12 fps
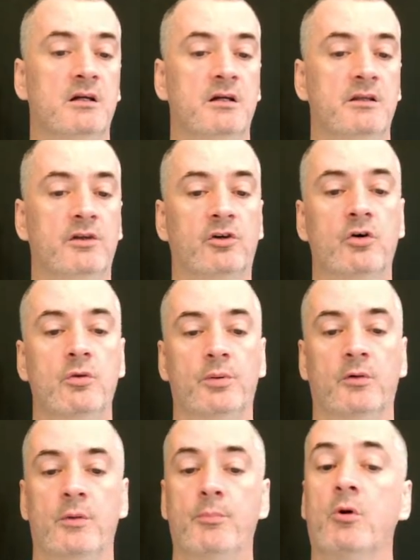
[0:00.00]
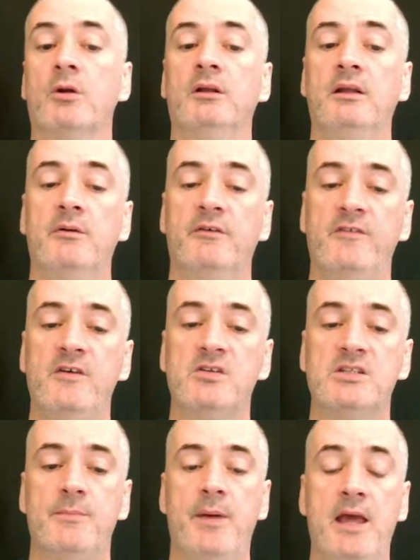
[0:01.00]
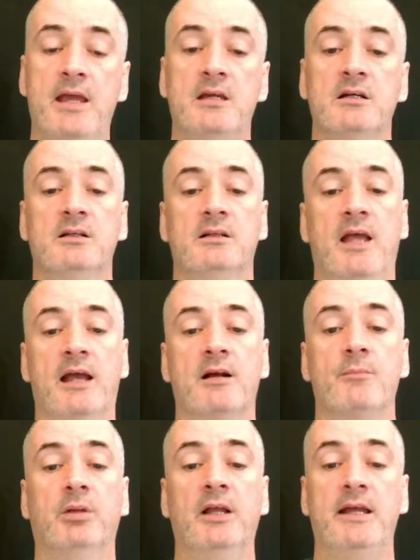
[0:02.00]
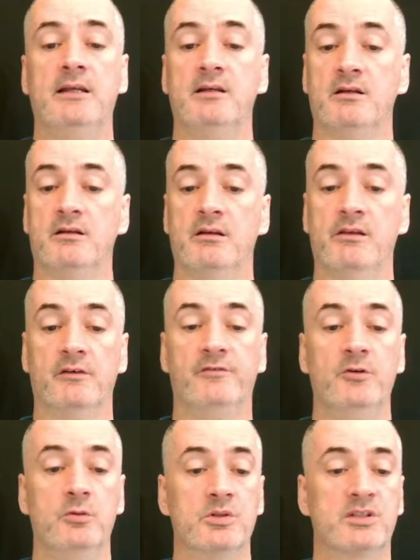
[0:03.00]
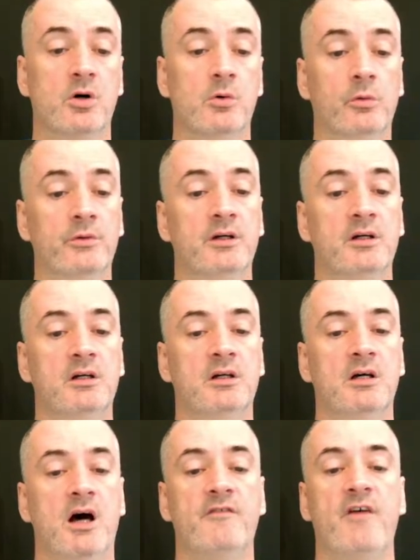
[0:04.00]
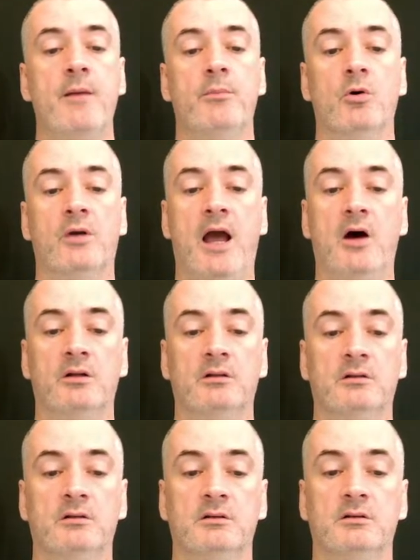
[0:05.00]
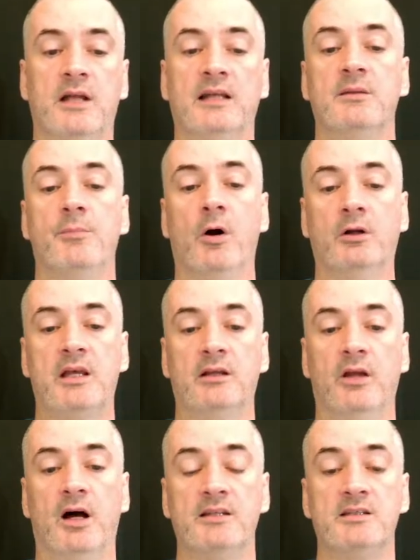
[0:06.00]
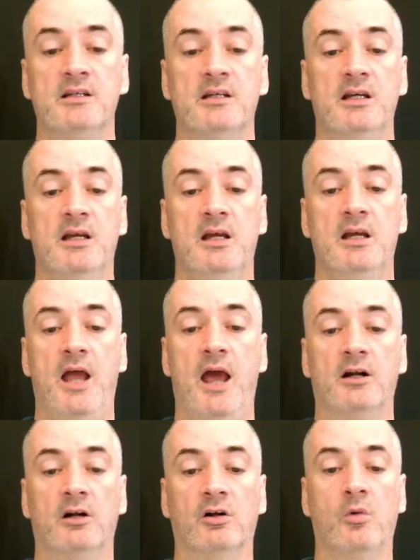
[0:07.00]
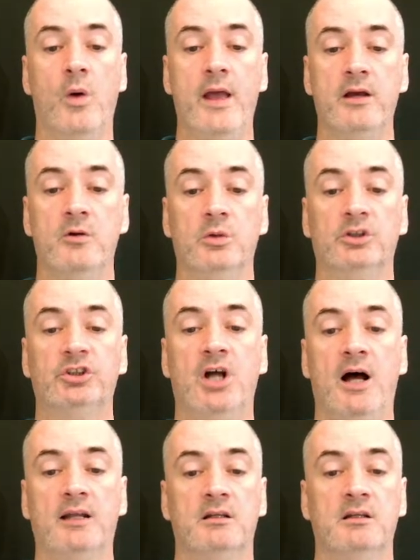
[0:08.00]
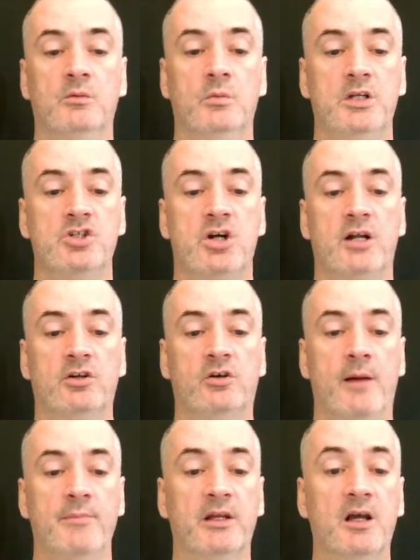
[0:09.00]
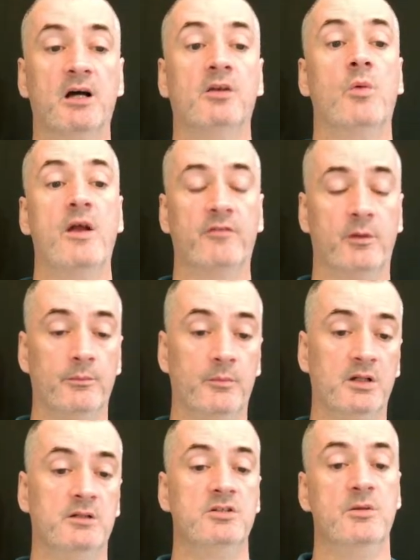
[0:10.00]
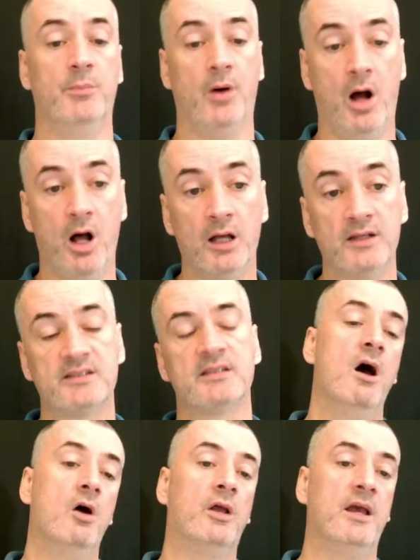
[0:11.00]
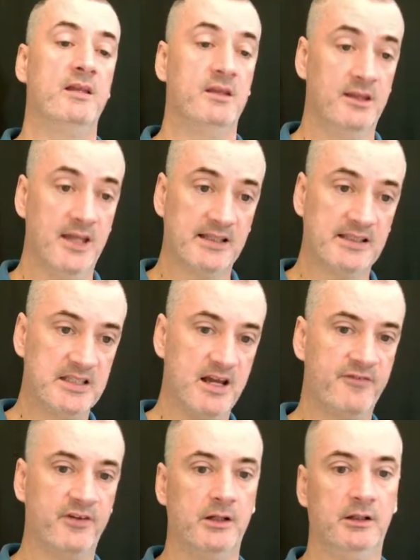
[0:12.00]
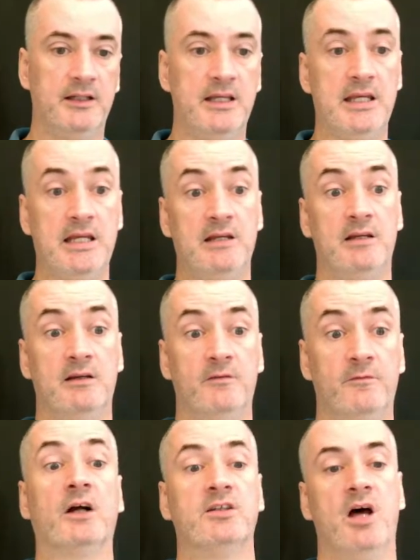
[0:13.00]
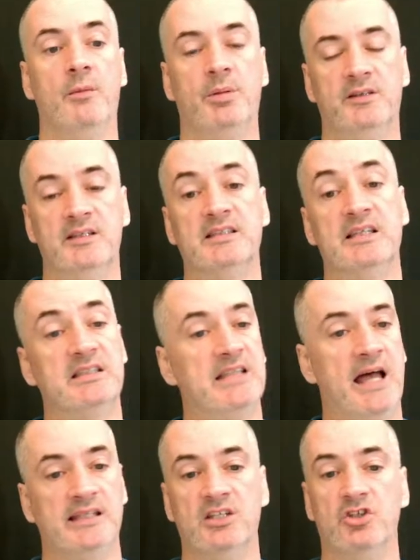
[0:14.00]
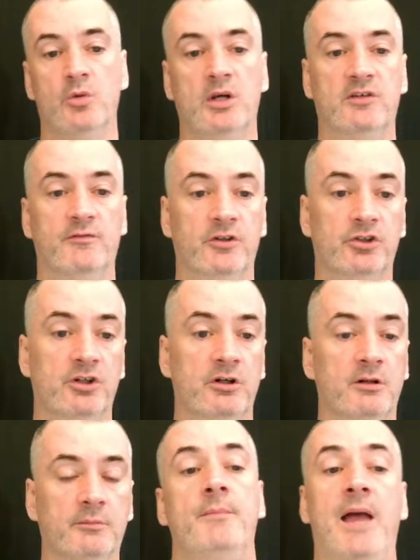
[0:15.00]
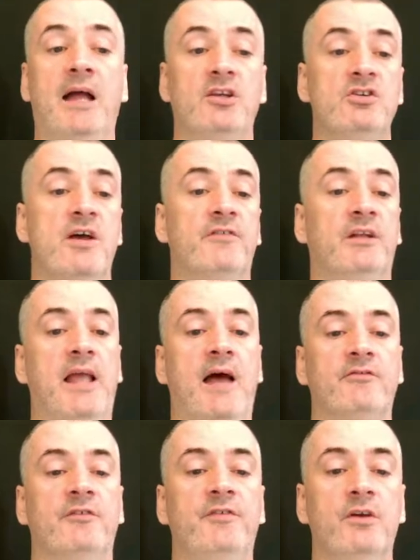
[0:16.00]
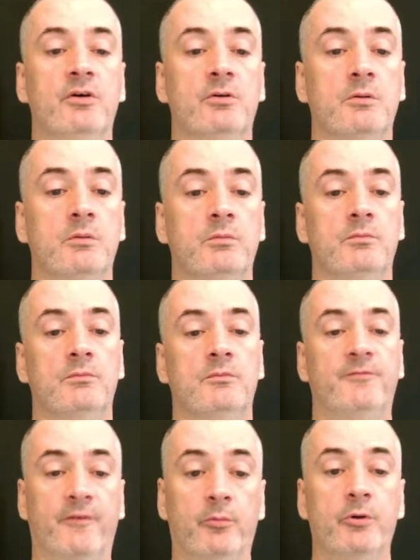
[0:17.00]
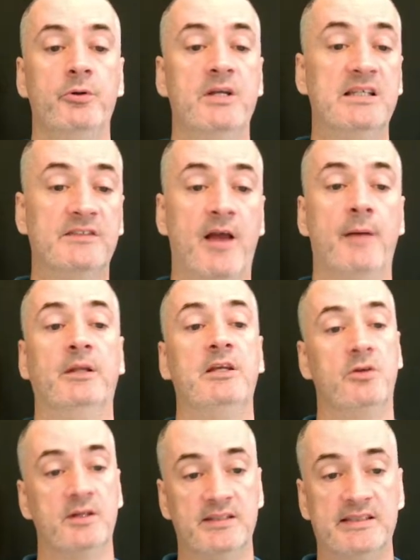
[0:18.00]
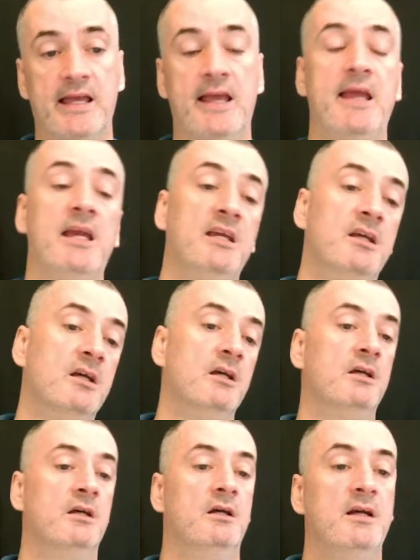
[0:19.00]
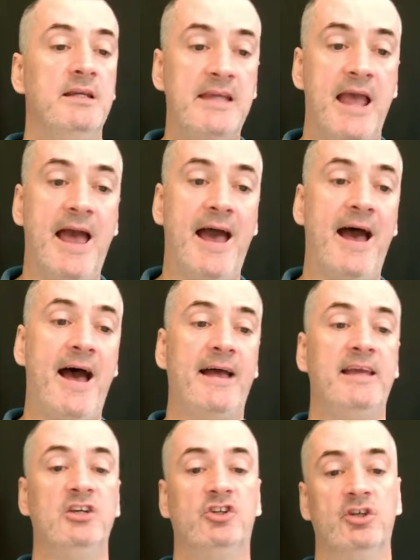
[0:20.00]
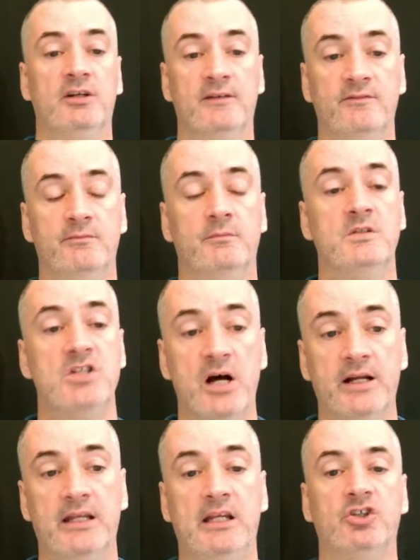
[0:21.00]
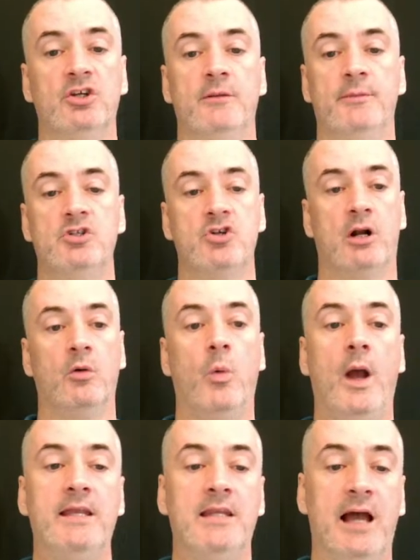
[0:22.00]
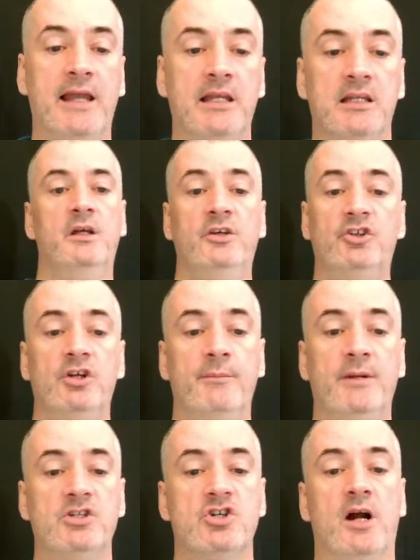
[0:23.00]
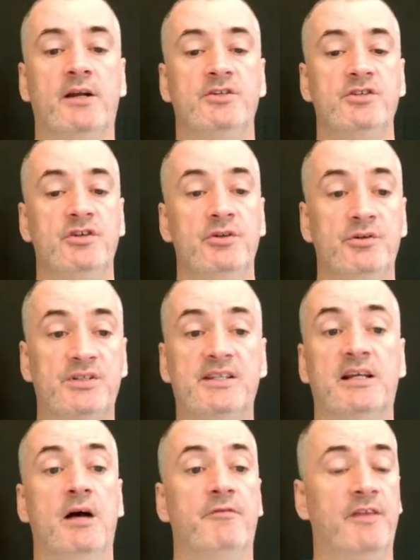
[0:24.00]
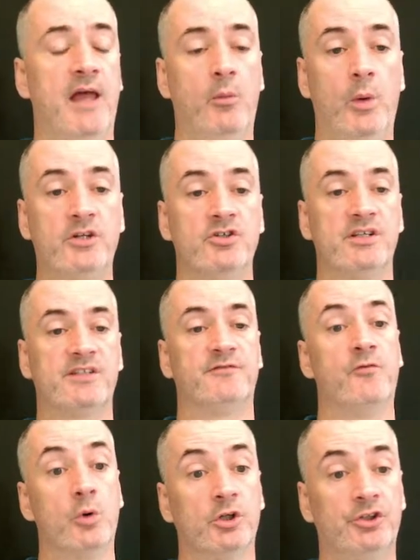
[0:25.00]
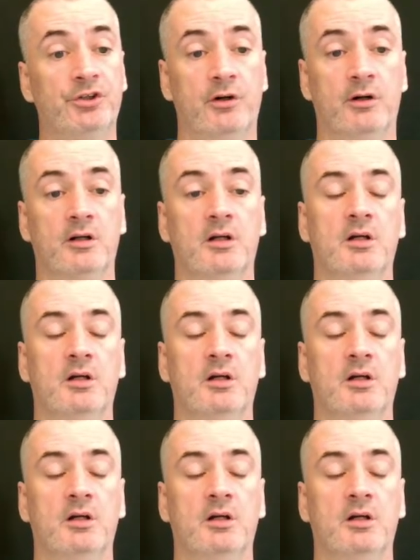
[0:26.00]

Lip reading: The group reportedly refused to pay and complained their food was cold. A fight broke out at the parking lot, and Arguello was shot when he tried to grab the gun away from DePaz. Okay, that's definitely fucked up. This is a sad situation for sure. Man, you definitely have to feel for Rudy's family. You can say, yeah, he shouldn't have done it. He shouldn't have been trying to white knight it. Shouldn't have been trying to stick up for that waitress for sure.